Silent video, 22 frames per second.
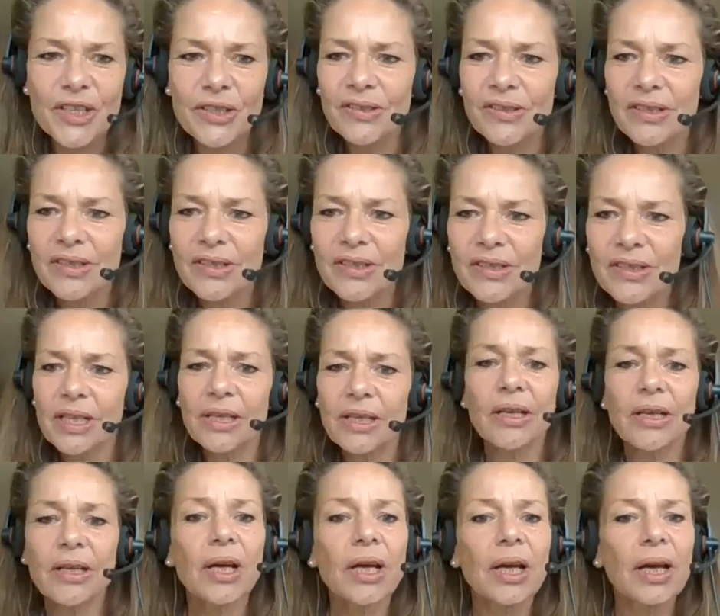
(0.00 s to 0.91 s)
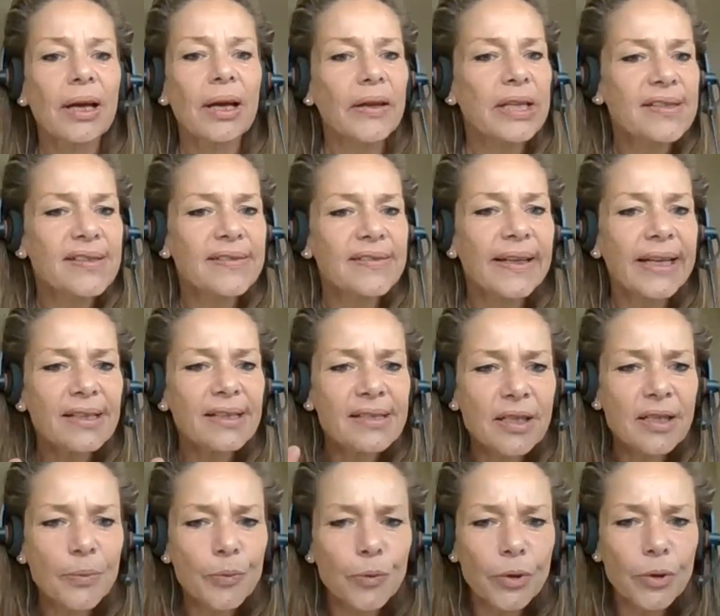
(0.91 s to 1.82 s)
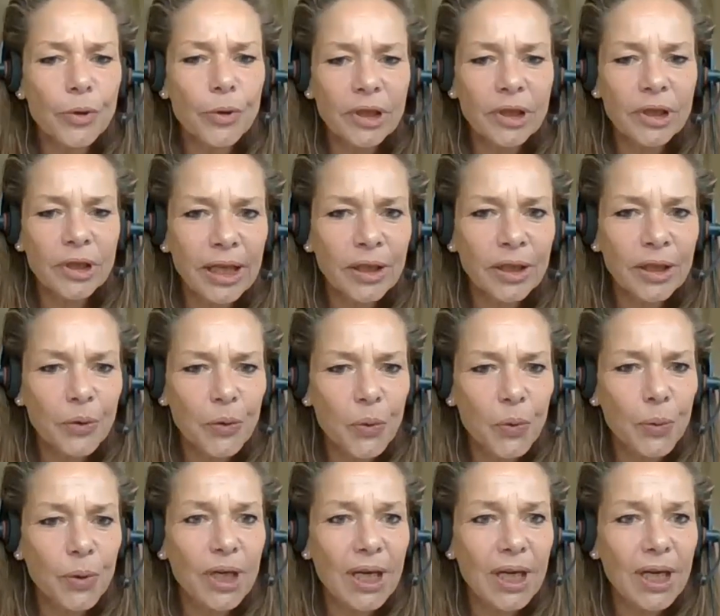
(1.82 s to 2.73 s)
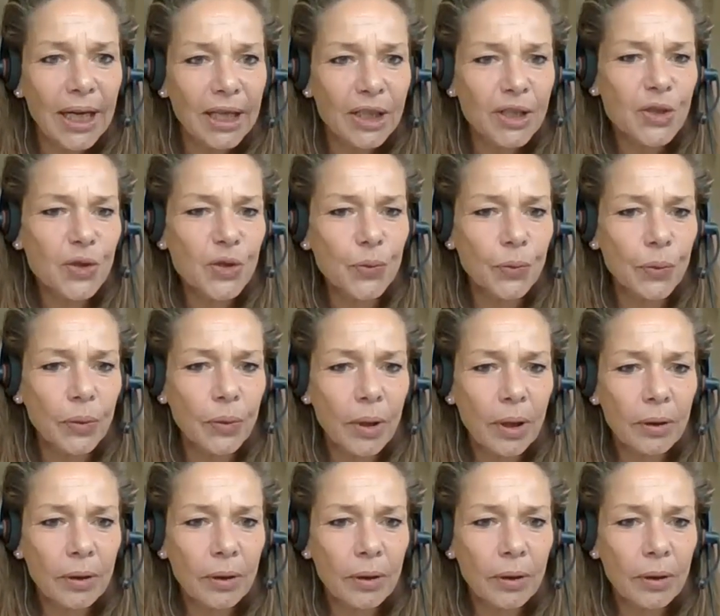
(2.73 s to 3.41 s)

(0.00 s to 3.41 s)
here. Is there someone online who would like to